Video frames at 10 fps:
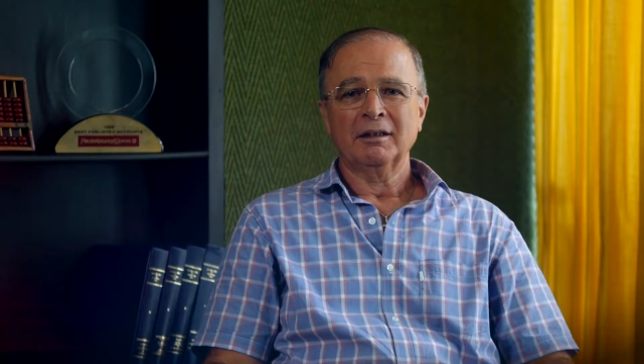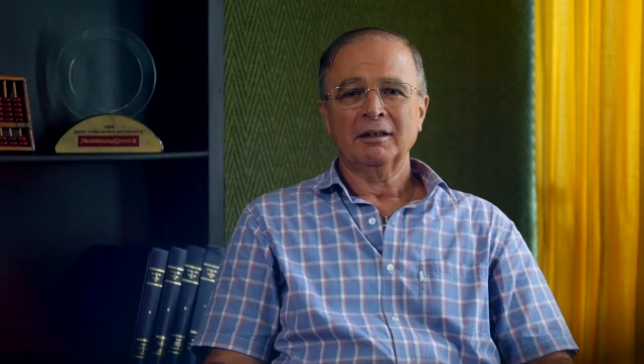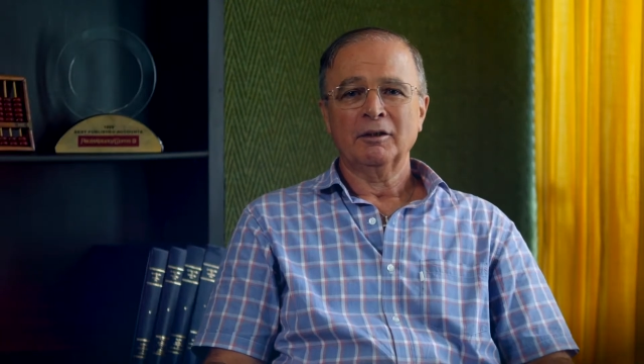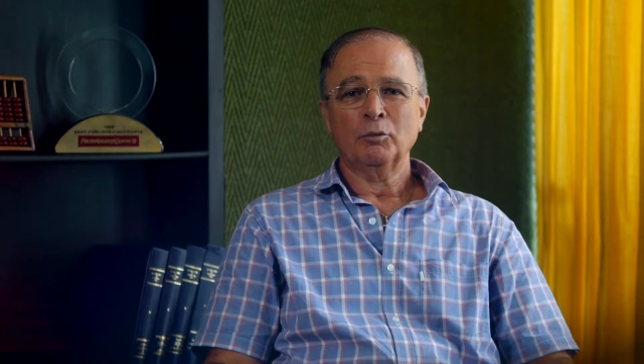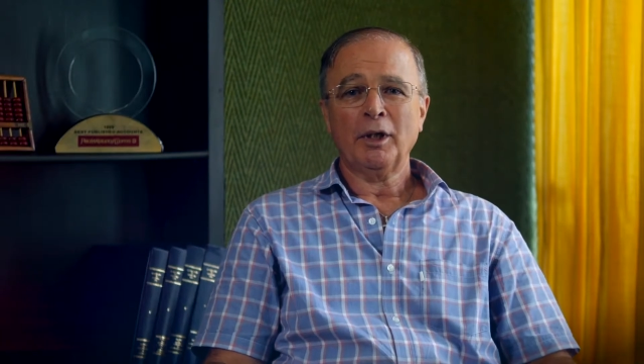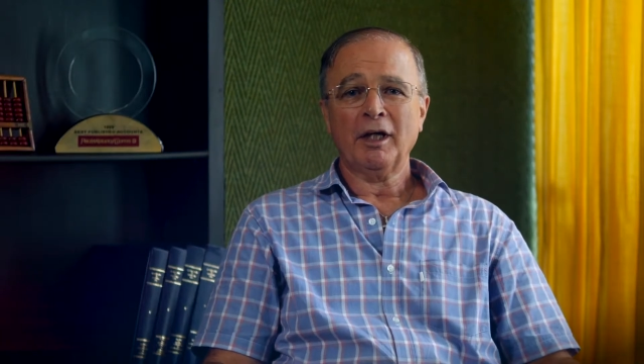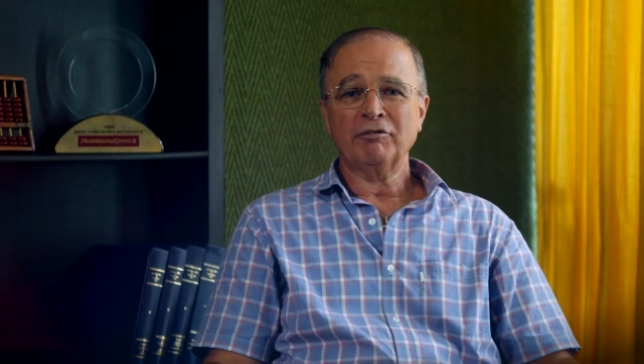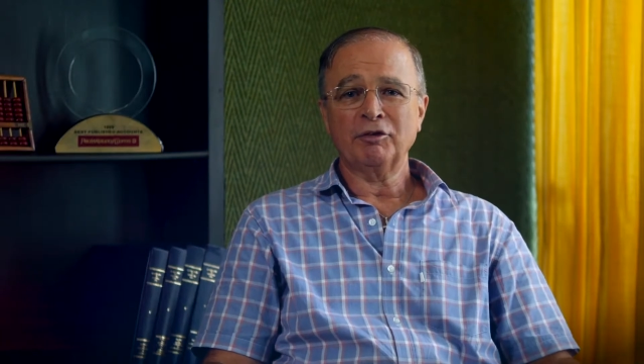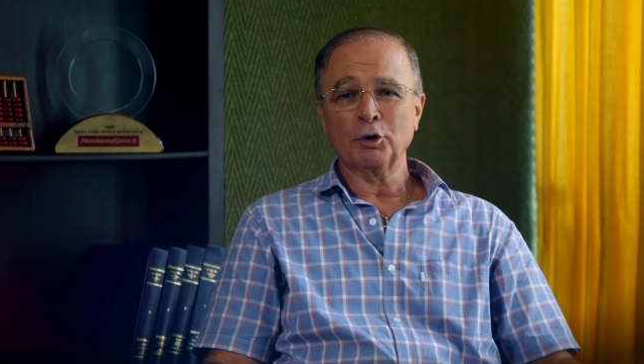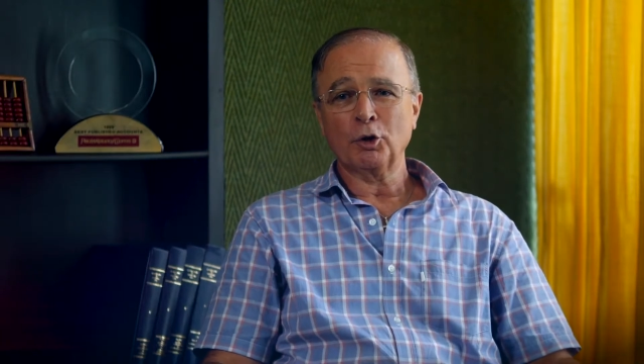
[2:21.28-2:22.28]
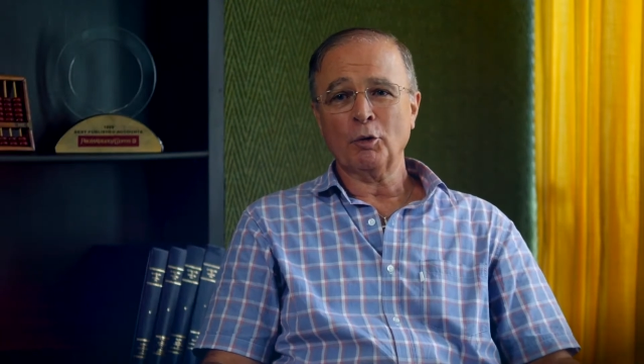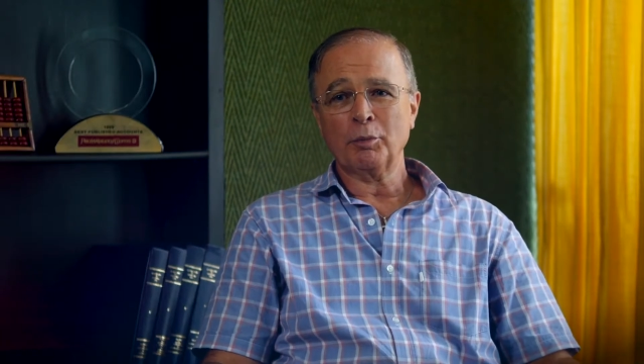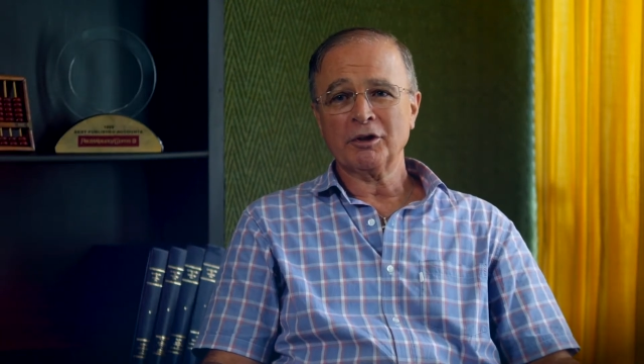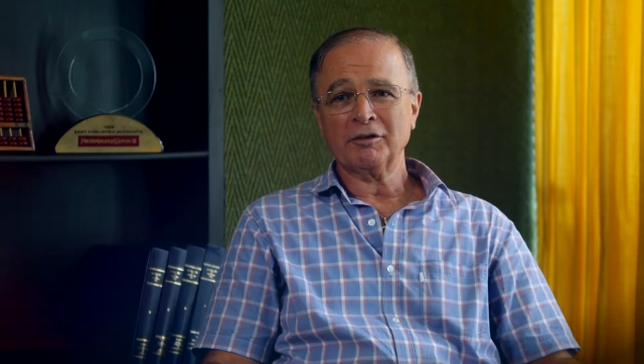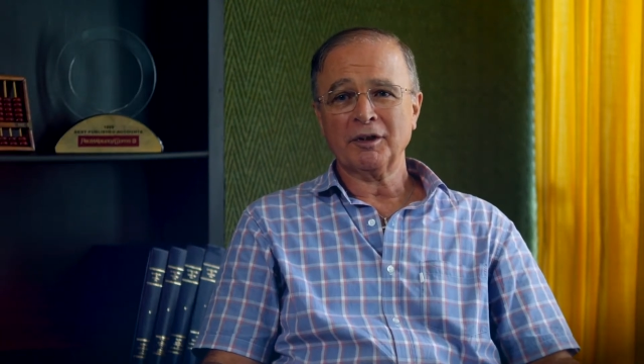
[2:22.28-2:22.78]
Uh, we had
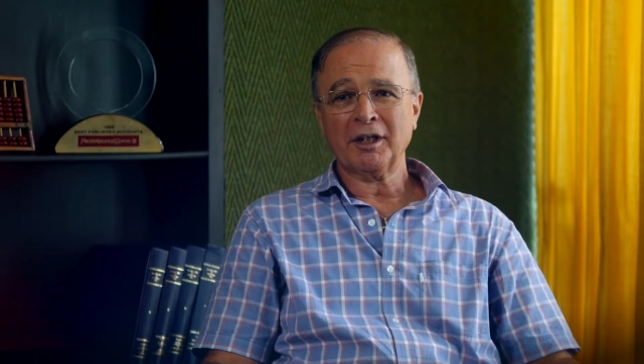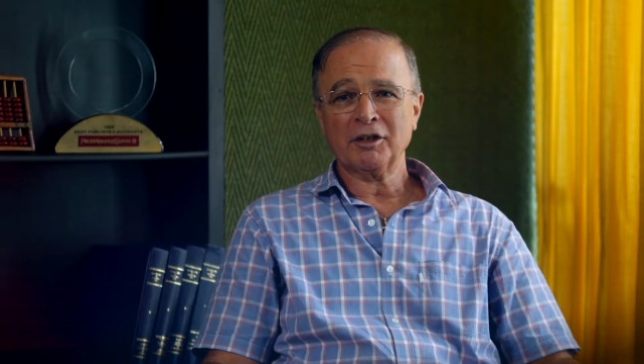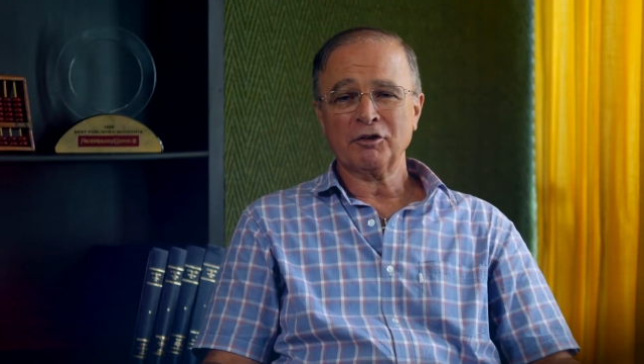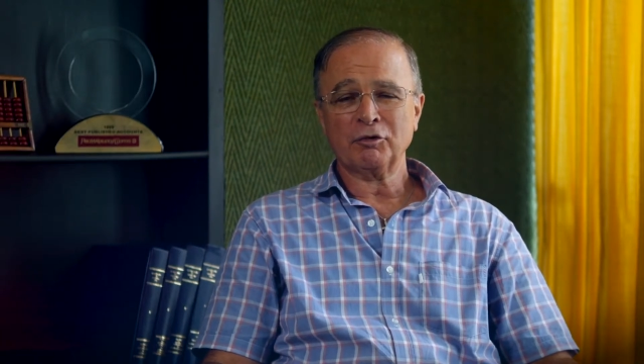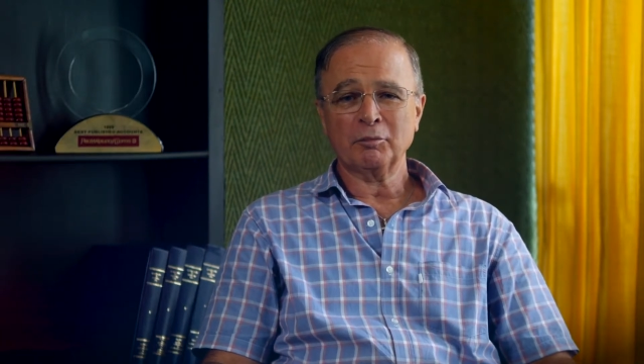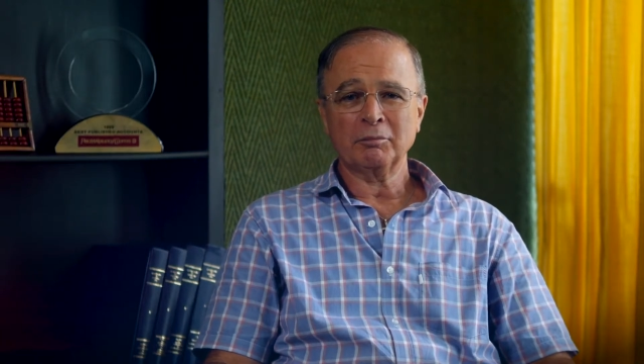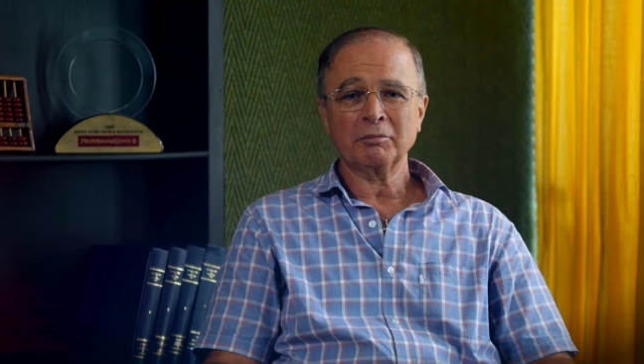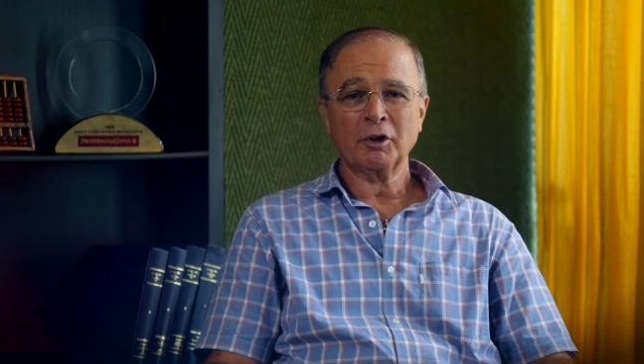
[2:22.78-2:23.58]
photocopies of accounts from